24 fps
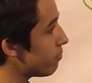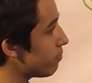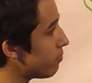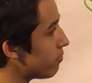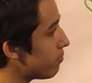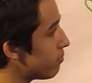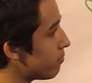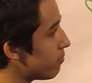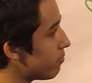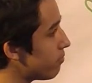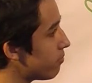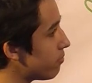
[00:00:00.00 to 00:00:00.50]

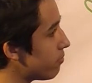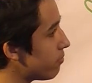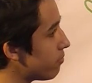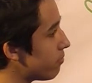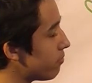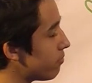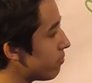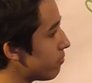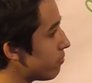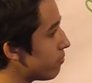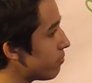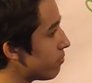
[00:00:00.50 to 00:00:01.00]

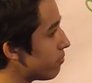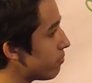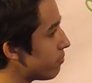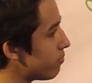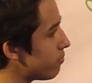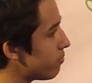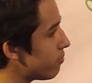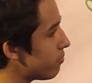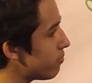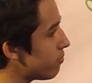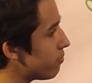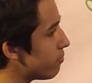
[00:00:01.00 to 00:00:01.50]

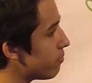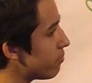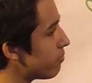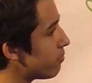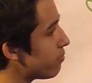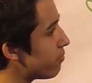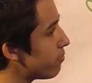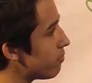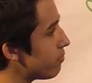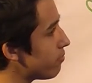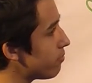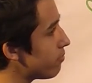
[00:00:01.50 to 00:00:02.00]

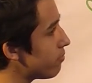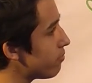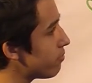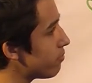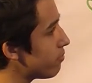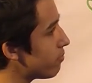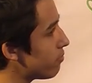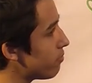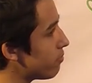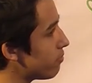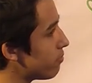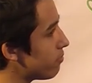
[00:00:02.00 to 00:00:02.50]

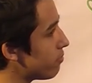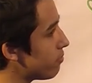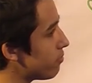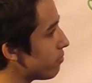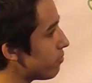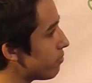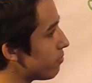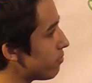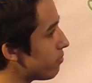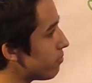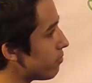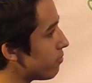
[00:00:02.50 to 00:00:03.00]

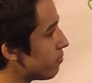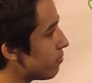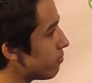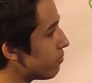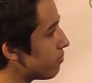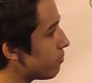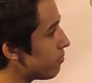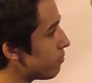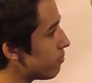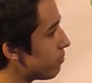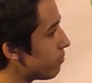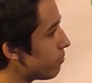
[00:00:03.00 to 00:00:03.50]
The person shown says nothing.